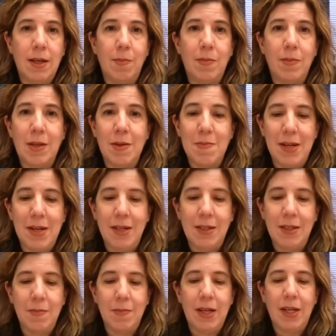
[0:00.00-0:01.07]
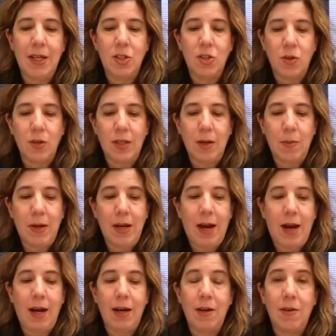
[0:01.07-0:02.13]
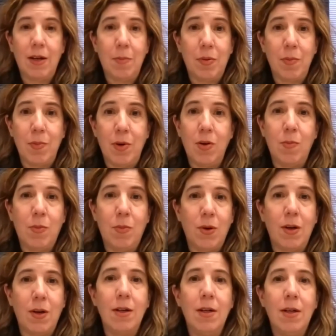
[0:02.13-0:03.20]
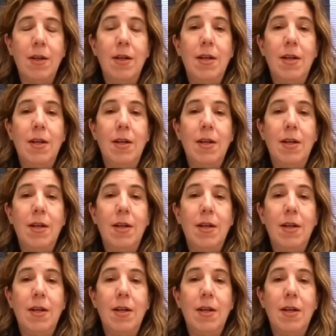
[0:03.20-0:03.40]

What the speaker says: I'm committed to making sure that we hire and promote more